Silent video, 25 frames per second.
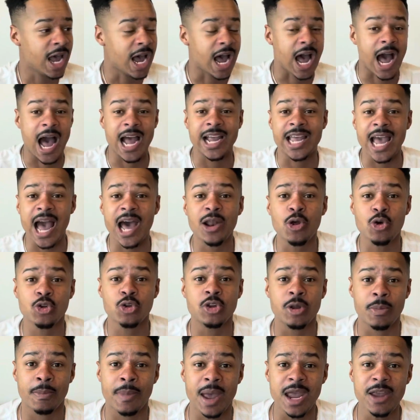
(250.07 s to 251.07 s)
I got on
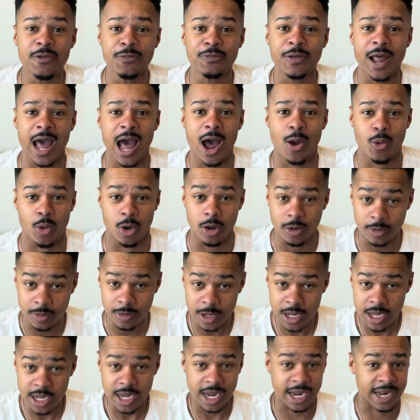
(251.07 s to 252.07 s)
the Mayflower
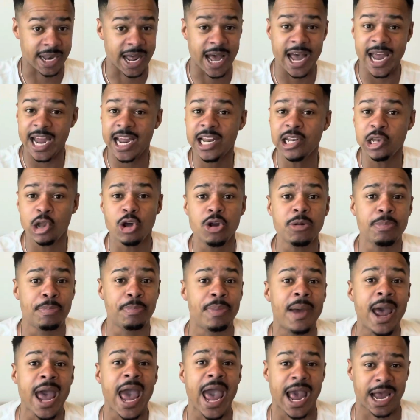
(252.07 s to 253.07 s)
and I ain't look
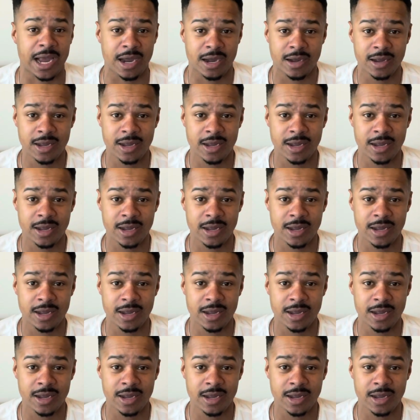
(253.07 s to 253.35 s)
back.